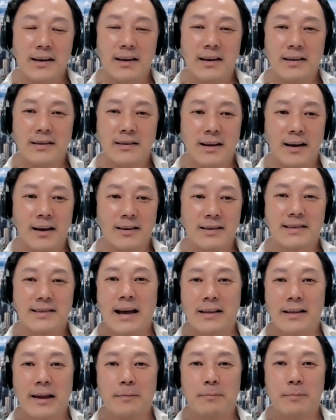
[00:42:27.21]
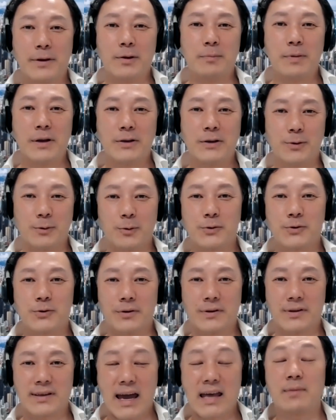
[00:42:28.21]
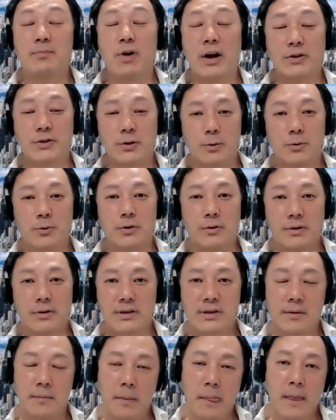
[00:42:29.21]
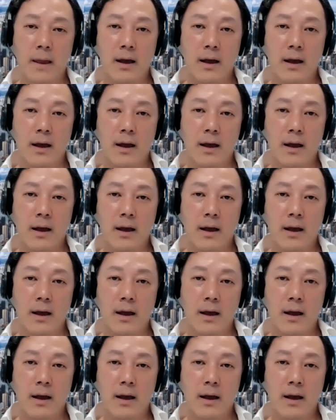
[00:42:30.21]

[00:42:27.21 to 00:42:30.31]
in selling B2B solutions, enterprise solutions.